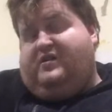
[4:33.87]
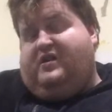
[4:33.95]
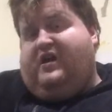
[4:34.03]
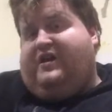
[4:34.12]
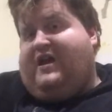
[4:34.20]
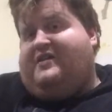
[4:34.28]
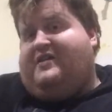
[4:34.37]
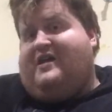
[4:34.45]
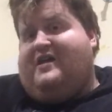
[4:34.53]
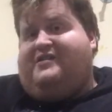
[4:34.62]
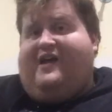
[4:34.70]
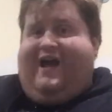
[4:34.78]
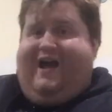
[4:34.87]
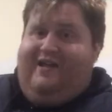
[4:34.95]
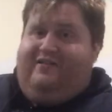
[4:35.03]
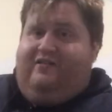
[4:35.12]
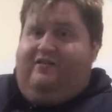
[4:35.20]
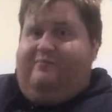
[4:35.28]
I guess that's the
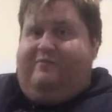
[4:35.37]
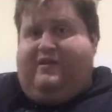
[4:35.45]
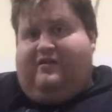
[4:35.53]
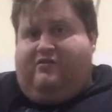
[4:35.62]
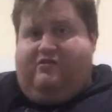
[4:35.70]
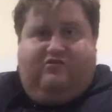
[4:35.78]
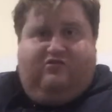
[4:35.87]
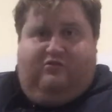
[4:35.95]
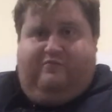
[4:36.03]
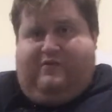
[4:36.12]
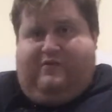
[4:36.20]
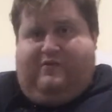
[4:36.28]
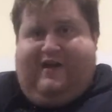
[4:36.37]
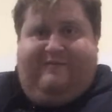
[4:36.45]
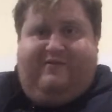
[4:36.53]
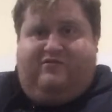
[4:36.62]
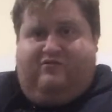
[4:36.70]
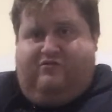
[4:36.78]
hazard of being a
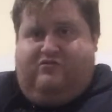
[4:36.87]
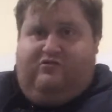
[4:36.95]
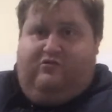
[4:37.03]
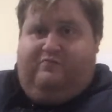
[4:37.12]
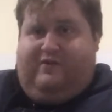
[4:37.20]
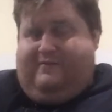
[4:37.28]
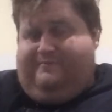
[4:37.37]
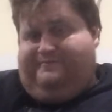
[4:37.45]
famous YouTuber.